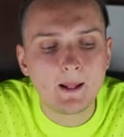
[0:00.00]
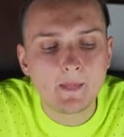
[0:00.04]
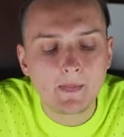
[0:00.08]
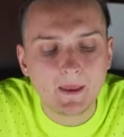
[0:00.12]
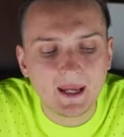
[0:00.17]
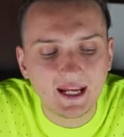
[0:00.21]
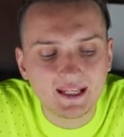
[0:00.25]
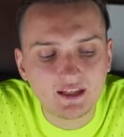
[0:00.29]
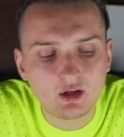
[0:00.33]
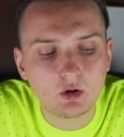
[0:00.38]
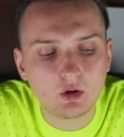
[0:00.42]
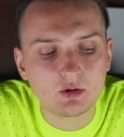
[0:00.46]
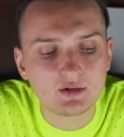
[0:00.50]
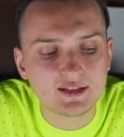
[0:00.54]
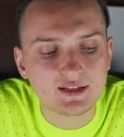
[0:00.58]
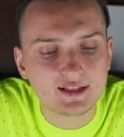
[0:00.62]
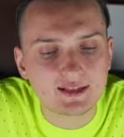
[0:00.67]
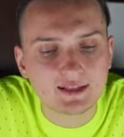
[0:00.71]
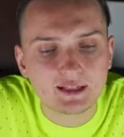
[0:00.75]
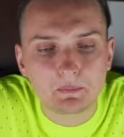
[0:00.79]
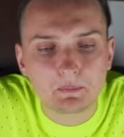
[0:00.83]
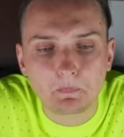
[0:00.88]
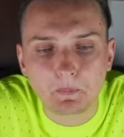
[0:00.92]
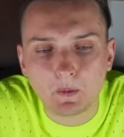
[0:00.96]
And
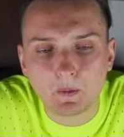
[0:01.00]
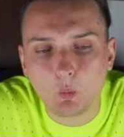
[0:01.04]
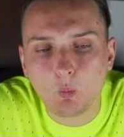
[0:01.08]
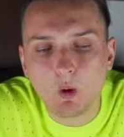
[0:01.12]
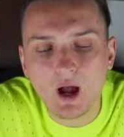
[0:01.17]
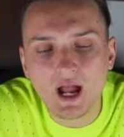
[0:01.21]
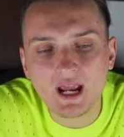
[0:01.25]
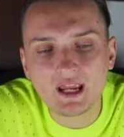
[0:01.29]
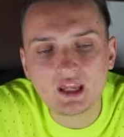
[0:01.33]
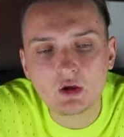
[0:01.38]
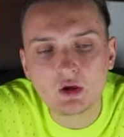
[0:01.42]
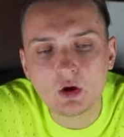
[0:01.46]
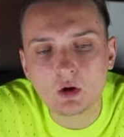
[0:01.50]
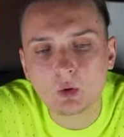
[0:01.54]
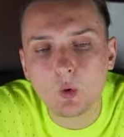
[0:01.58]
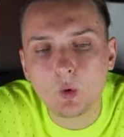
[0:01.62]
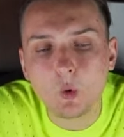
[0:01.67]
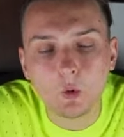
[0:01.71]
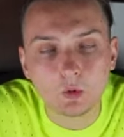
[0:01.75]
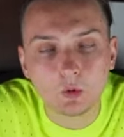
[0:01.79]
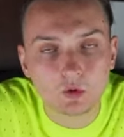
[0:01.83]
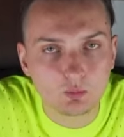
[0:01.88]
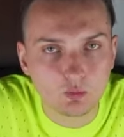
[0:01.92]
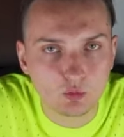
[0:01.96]
honestly, why you're
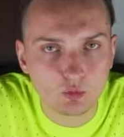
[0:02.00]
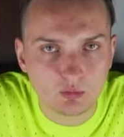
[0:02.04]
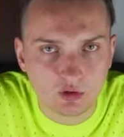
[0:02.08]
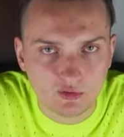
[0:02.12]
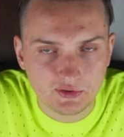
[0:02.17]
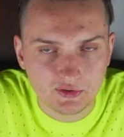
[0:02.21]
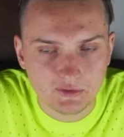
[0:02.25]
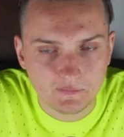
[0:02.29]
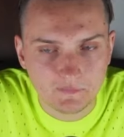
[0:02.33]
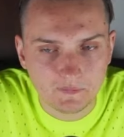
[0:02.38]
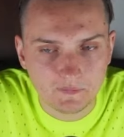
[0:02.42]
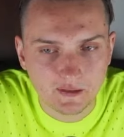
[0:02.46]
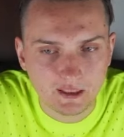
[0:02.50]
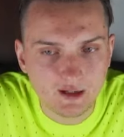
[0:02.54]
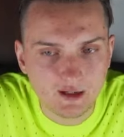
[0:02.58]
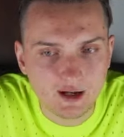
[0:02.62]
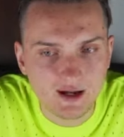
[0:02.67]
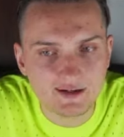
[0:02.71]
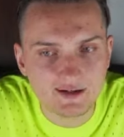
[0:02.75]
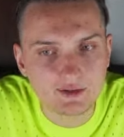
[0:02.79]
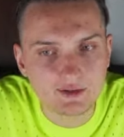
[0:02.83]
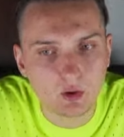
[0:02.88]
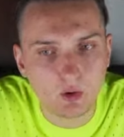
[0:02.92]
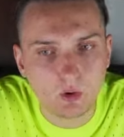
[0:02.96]
called boomers, the
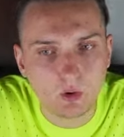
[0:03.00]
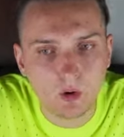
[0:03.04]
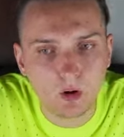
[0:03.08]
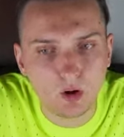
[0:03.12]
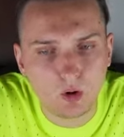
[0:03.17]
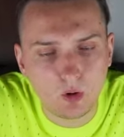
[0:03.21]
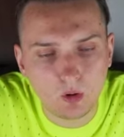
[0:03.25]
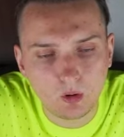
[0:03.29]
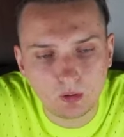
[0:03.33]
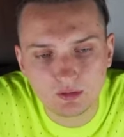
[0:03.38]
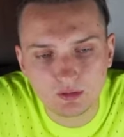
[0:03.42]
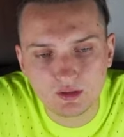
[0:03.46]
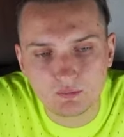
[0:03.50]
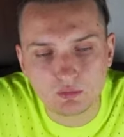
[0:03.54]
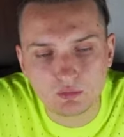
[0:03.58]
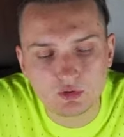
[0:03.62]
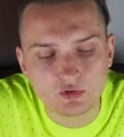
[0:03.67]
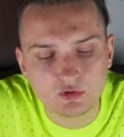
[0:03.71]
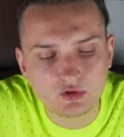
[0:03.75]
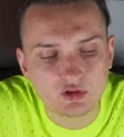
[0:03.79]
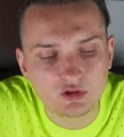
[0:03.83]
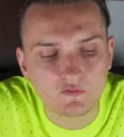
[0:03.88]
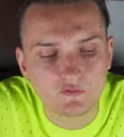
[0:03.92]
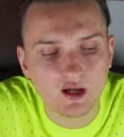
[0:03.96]
guys who are holding most
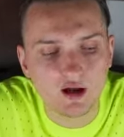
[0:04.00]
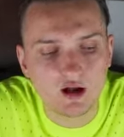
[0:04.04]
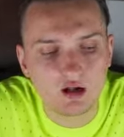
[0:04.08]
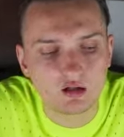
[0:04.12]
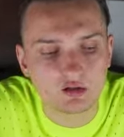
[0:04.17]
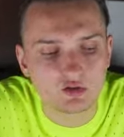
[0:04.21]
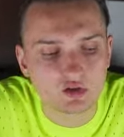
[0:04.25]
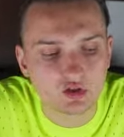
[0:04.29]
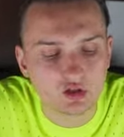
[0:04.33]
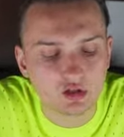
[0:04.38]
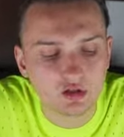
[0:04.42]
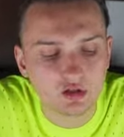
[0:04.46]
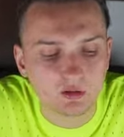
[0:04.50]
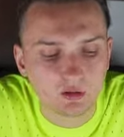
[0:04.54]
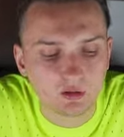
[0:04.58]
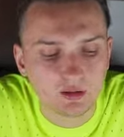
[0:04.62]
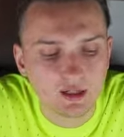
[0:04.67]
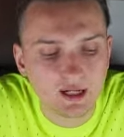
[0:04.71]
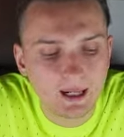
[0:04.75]
of the alts here,